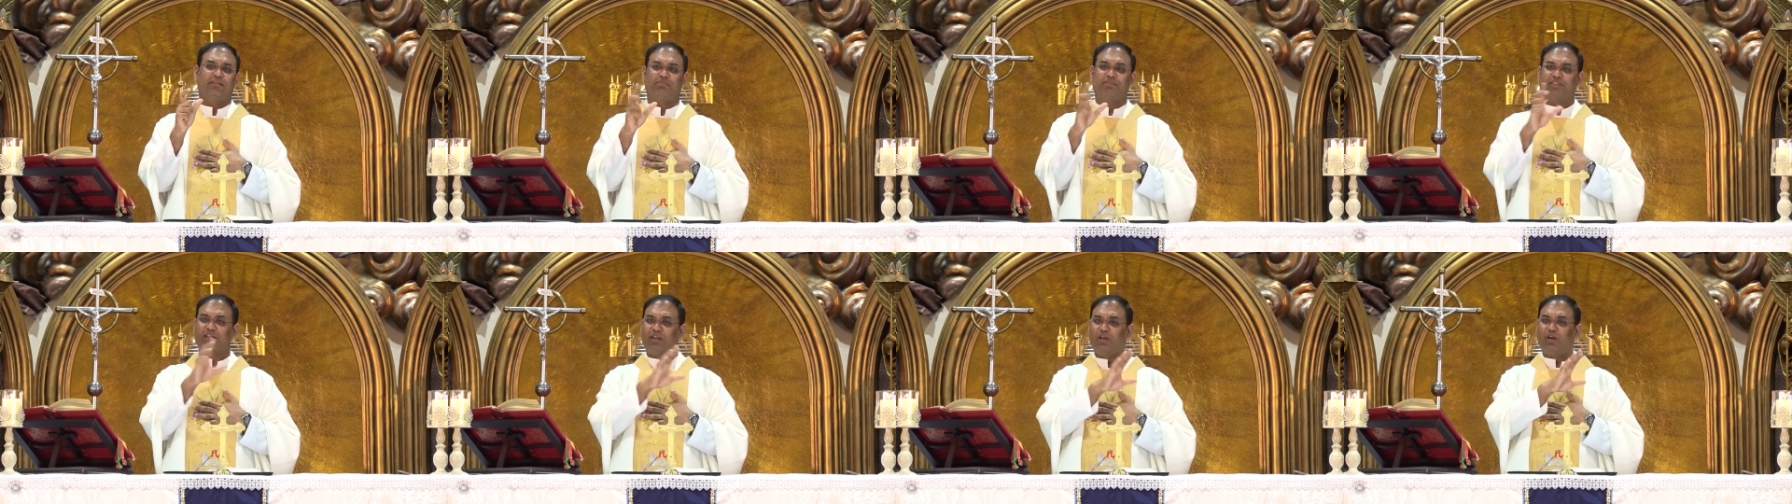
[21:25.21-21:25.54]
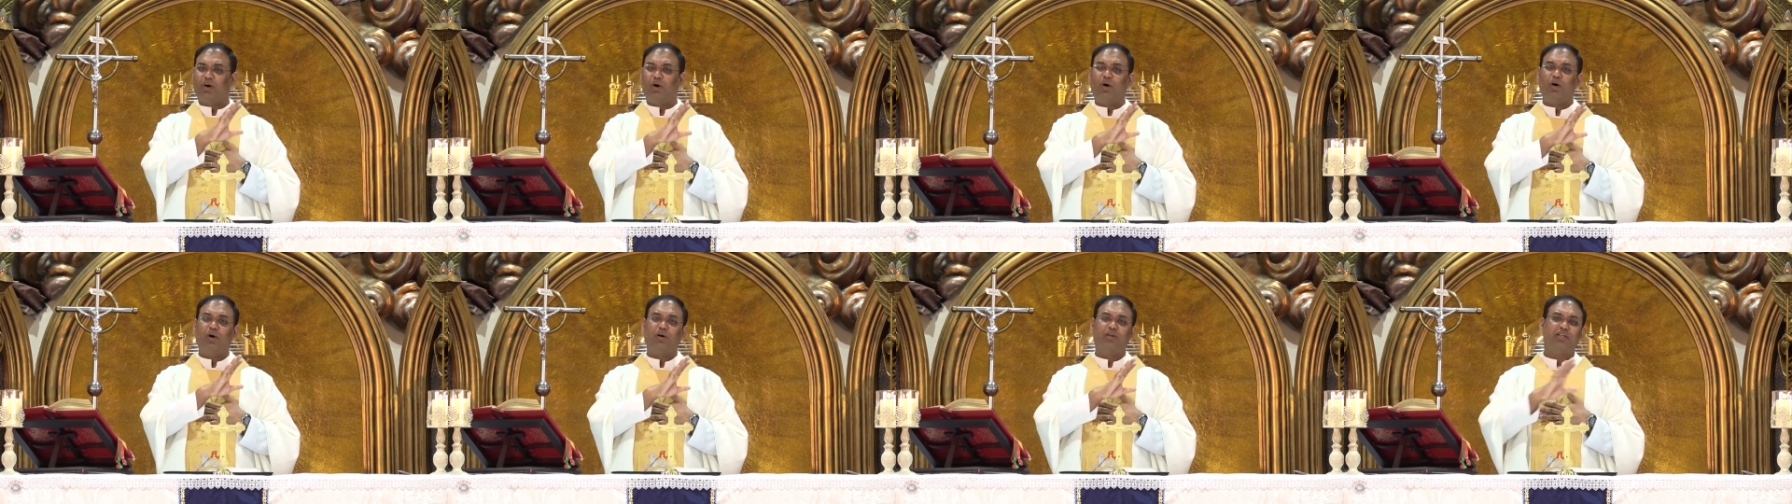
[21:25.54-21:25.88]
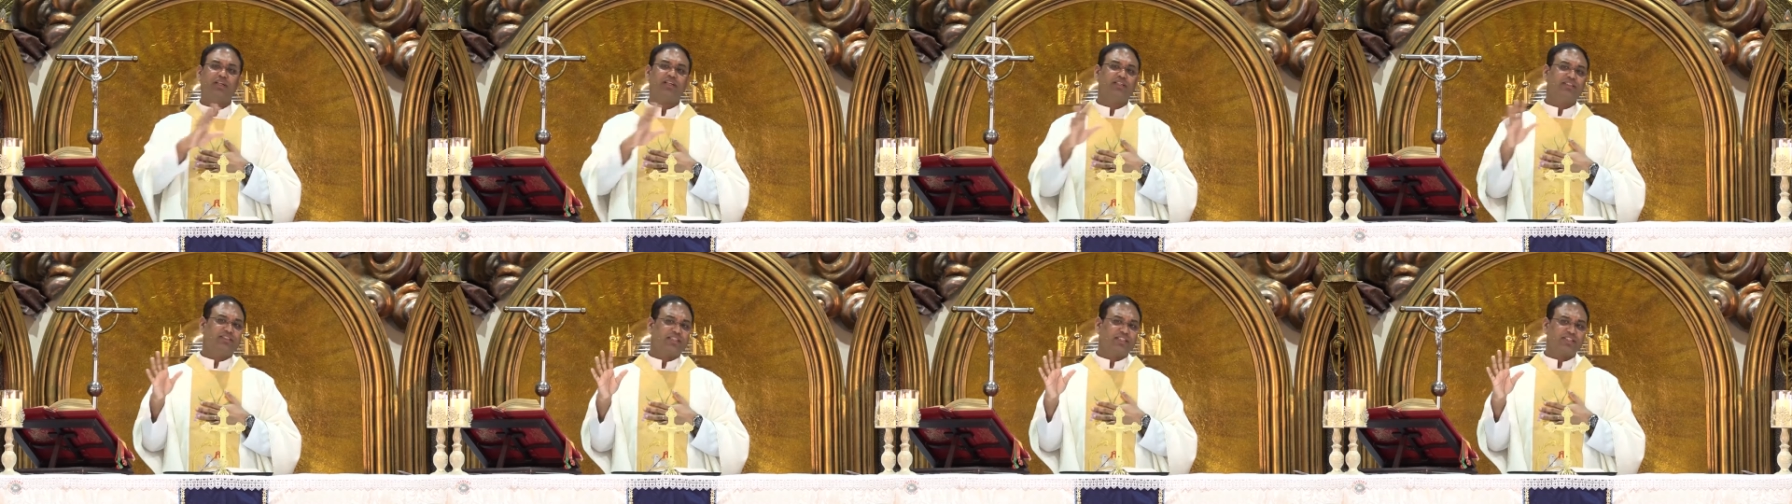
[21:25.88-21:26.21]
But the
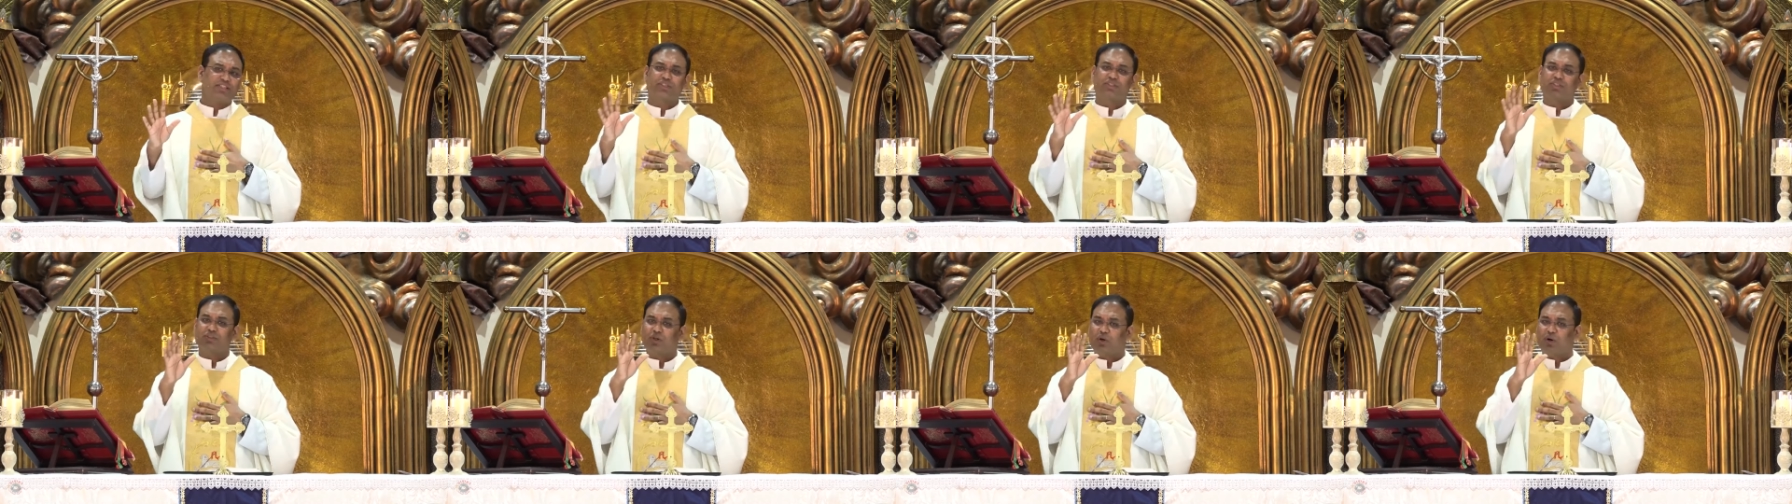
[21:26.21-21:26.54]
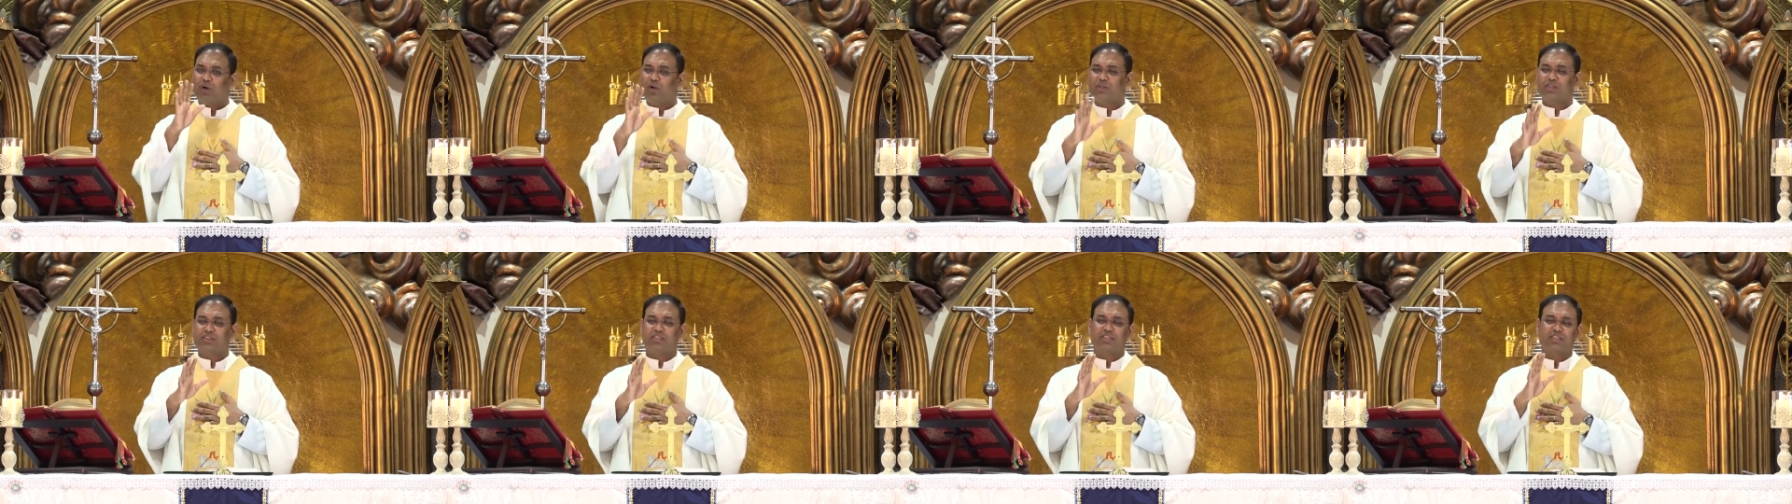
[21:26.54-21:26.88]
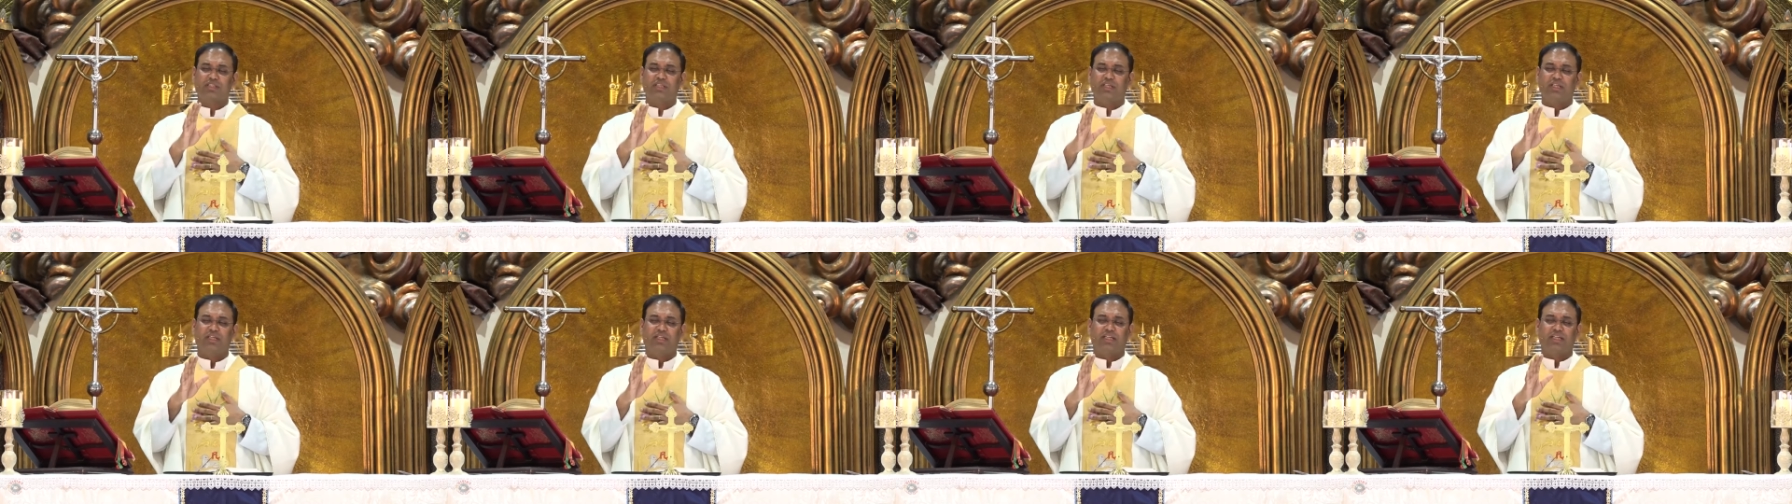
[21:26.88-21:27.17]
Lord does not